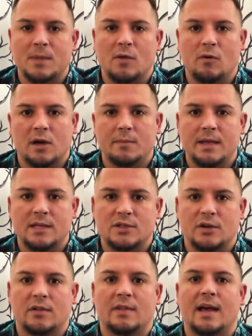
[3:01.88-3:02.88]
You want to make
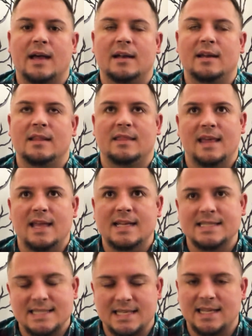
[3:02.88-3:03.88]
sure that they
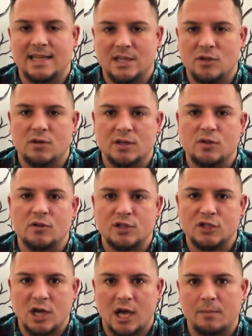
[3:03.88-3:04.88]
can see that you can do the
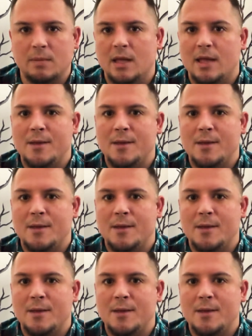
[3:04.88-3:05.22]
job.